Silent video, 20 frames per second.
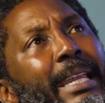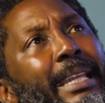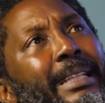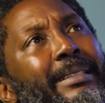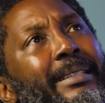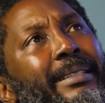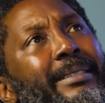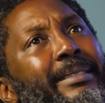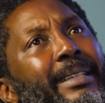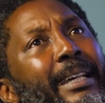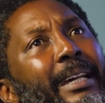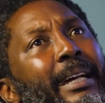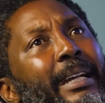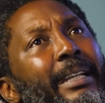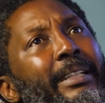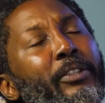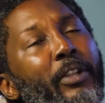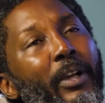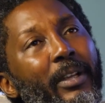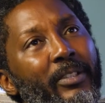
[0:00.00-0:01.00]
it is
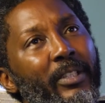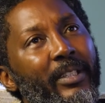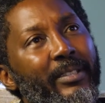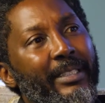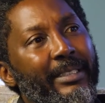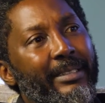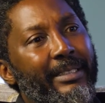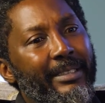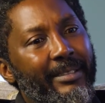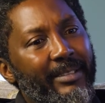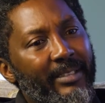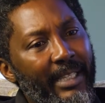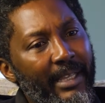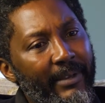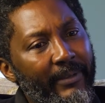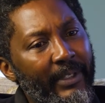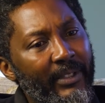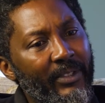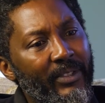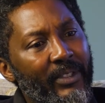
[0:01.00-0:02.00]
it does us a
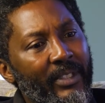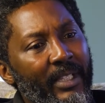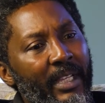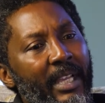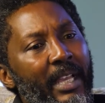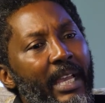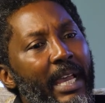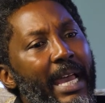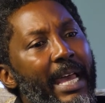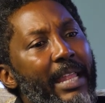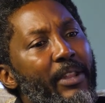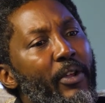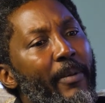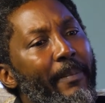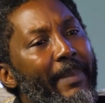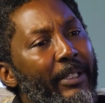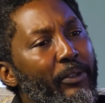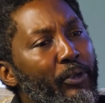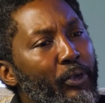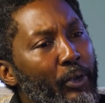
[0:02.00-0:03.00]
disservice. And
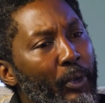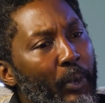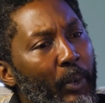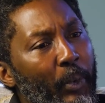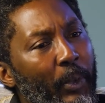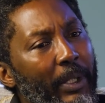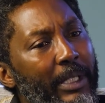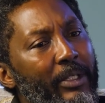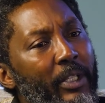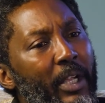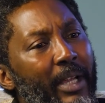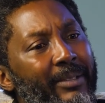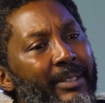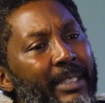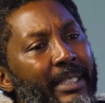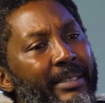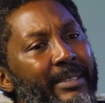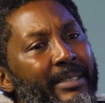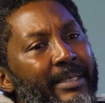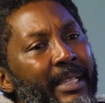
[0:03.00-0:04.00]
number two, it
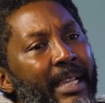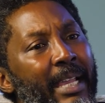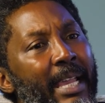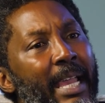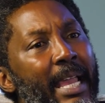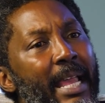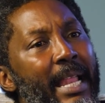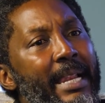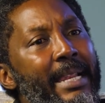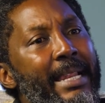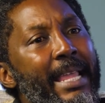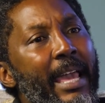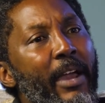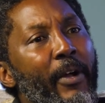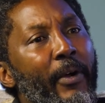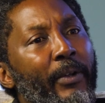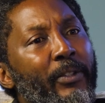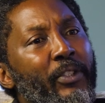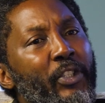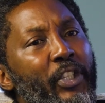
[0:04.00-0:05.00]
doesn't let
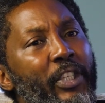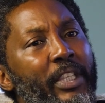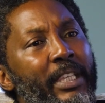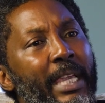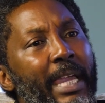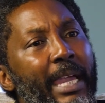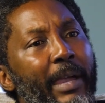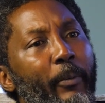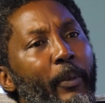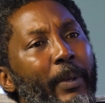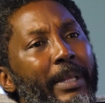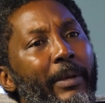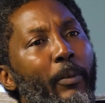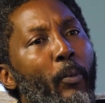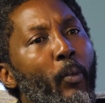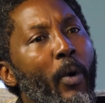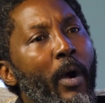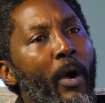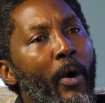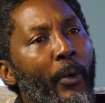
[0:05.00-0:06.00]
us share with the
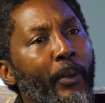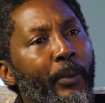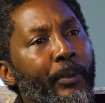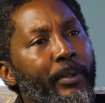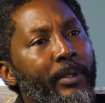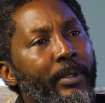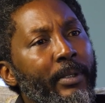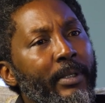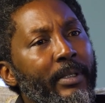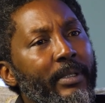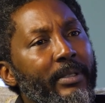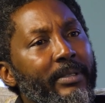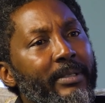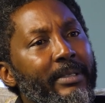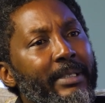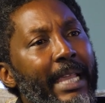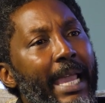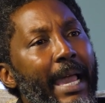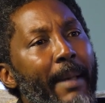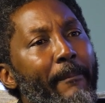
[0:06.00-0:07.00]
world
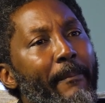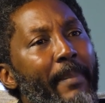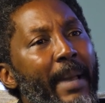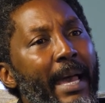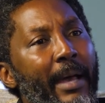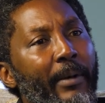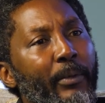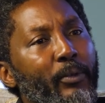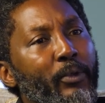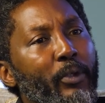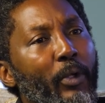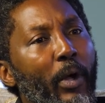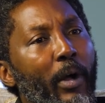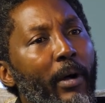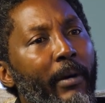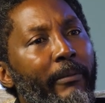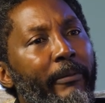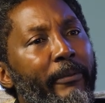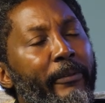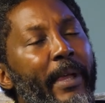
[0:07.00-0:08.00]
the amount
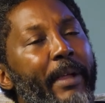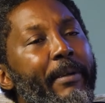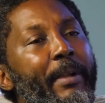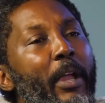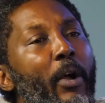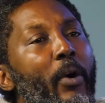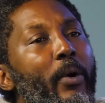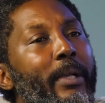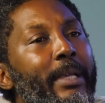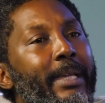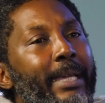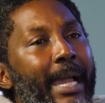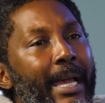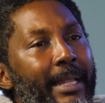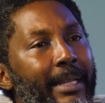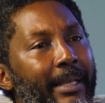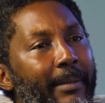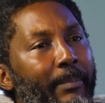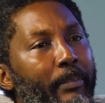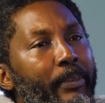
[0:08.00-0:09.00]
of very
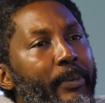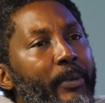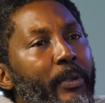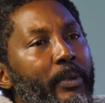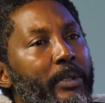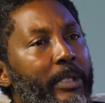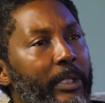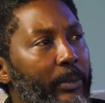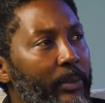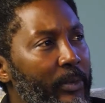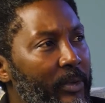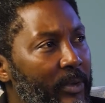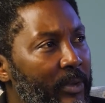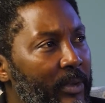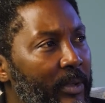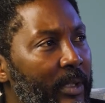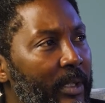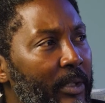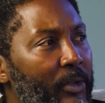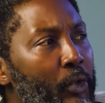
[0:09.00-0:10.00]
organic
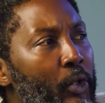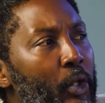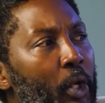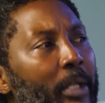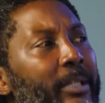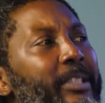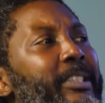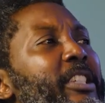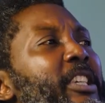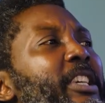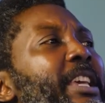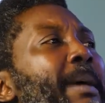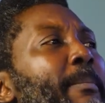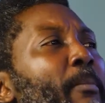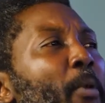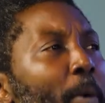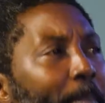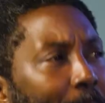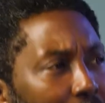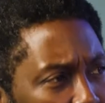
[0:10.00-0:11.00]
produce, non-GMO